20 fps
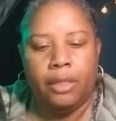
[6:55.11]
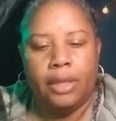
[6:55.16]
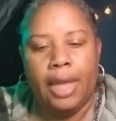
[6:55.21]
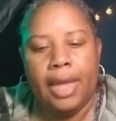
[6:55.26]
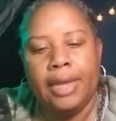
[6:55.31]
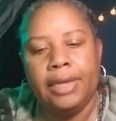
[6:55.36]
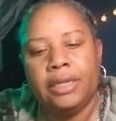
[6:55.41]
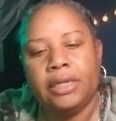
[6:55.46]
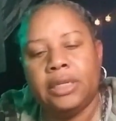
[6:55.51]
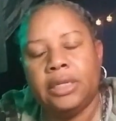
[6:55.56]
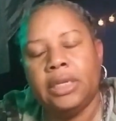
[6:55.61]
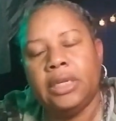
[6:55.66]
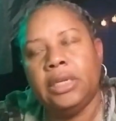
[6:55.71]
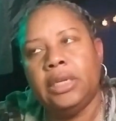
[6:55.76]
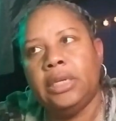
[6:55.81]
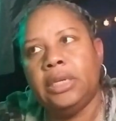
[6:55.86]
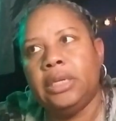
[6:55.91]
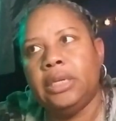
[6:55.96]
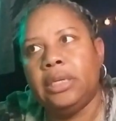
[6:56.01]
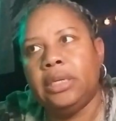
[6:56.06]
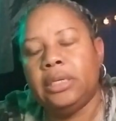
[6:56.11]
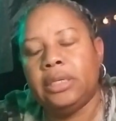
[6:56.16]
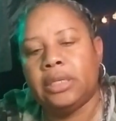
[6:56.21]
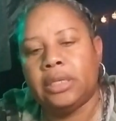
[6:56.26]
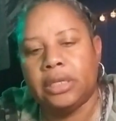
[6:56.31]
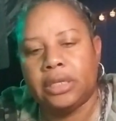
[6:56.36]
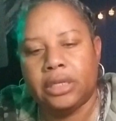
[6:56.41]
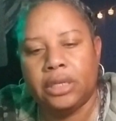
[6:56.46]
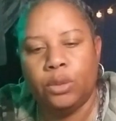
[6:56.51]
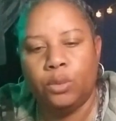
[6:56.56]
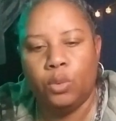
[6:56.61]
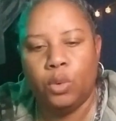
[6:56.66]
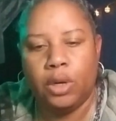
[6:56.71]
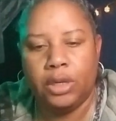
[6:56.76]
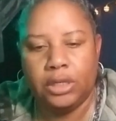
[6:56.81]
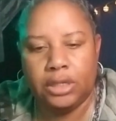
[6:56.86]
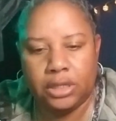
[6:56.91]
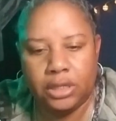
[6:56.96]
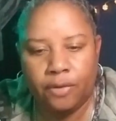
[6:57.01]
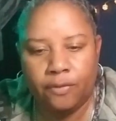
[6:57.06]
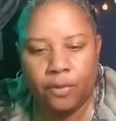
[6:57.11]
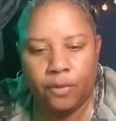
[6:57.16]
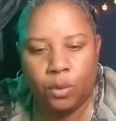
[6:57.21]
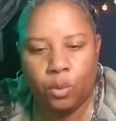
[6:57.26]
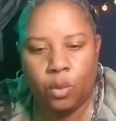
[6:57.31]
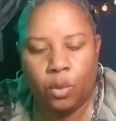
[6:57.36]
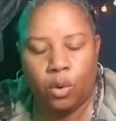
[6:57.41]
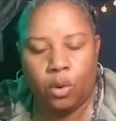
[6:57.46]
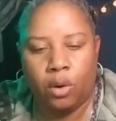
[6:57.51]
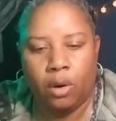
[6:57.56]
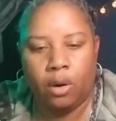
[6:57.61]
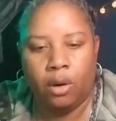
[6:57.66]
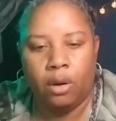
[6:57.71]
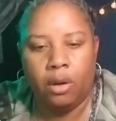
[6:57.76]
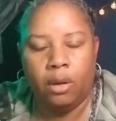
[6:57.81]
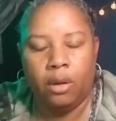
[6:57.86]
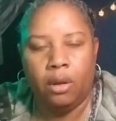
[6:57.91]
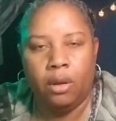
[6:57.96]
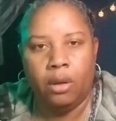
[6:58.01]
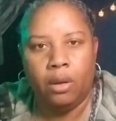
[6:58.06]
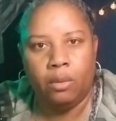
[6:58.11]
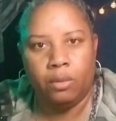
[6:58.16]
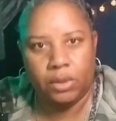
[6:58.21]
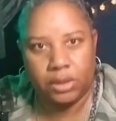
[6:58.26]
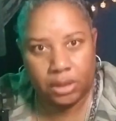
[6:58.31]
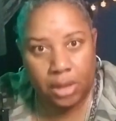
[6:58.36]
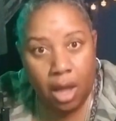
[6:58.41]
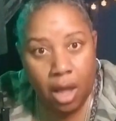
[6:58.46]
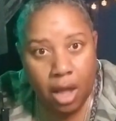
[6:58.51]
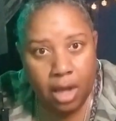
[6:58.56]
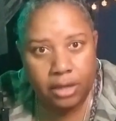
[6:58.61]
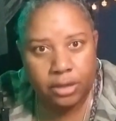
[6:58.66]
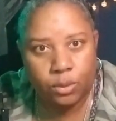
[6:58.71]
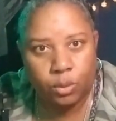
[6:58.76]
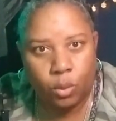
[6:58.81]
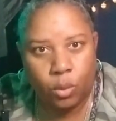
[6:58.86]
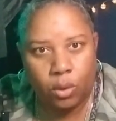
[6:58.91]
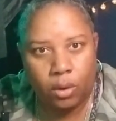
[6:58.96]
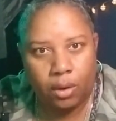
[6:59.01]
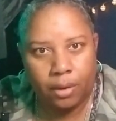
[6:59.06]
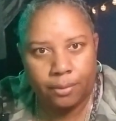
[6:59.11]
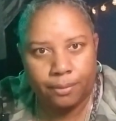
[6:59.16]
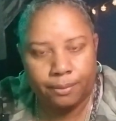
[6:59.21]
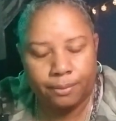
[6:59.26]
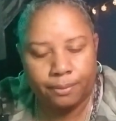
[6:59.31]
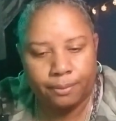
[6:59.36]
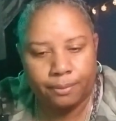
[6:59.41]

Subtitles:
The 1861 Civil War was God's war